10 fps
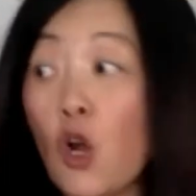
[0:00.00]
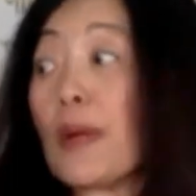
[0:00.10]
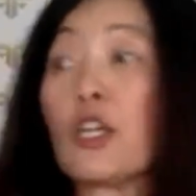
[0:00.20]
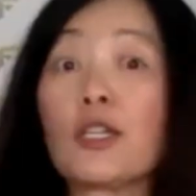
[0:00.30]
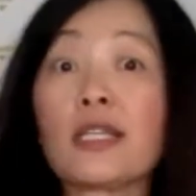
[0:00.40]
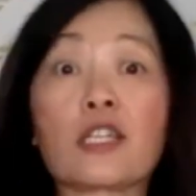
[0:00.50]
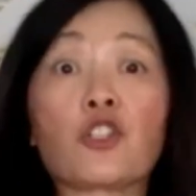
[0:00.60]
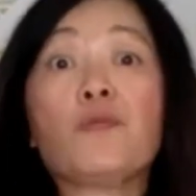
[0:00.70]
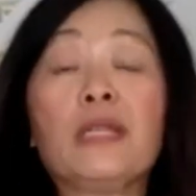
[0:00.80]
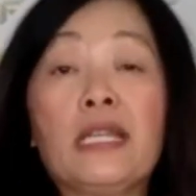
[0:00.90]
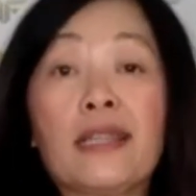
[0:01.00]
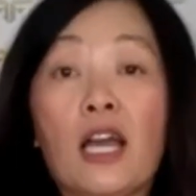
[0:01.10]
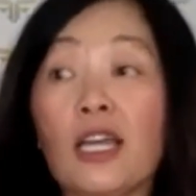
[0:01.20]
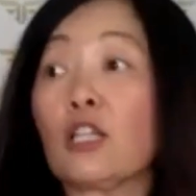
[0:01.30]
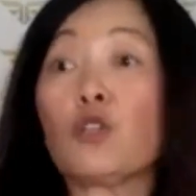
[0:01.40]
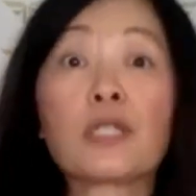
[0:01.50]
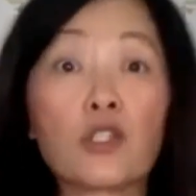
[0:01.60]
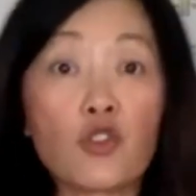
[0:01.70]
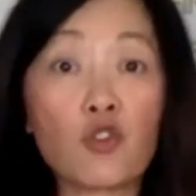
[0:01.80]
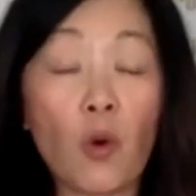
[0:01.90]
oh my goodness, I shouldn't be eating that. I'm going to lose
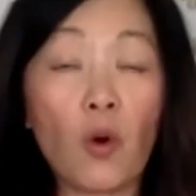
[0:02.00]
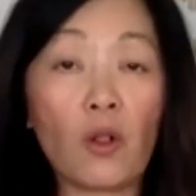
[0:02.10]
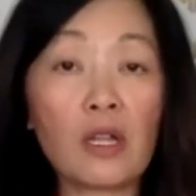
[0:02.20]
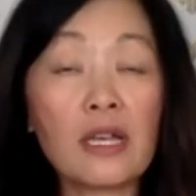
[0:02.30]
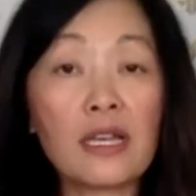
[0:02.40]
control.